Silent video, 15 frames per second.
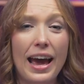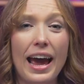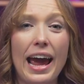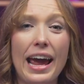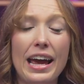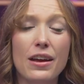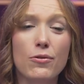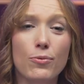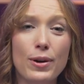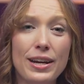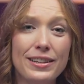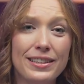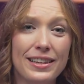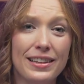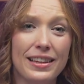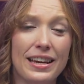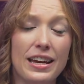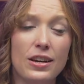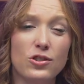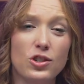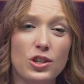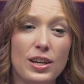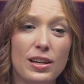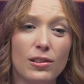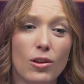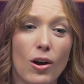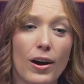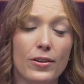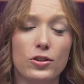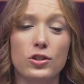And recently, she
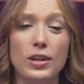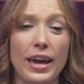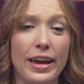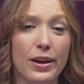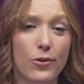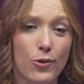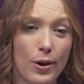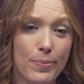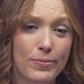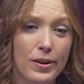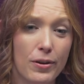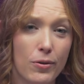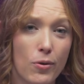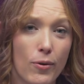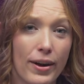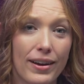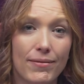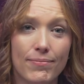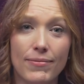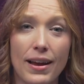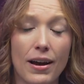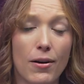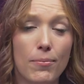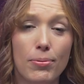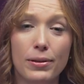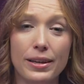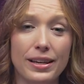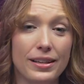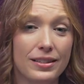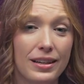launched a crypto coin. Now,
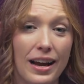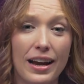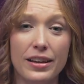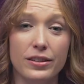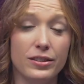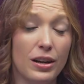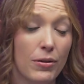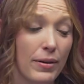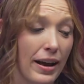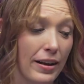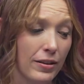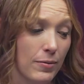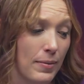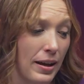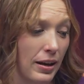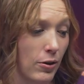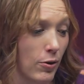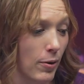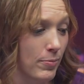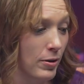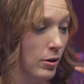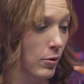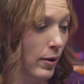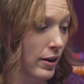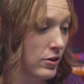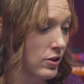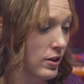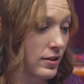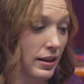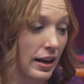please, guys, don't ask me any crypto
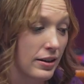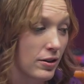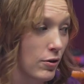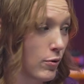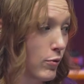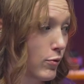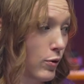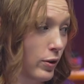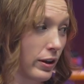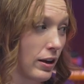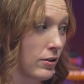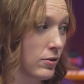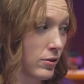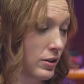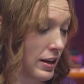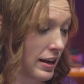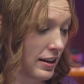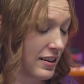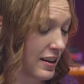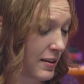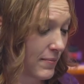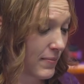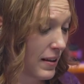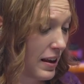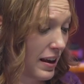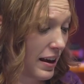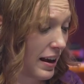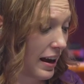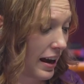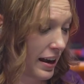questions. I don't fully understand it.
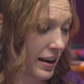I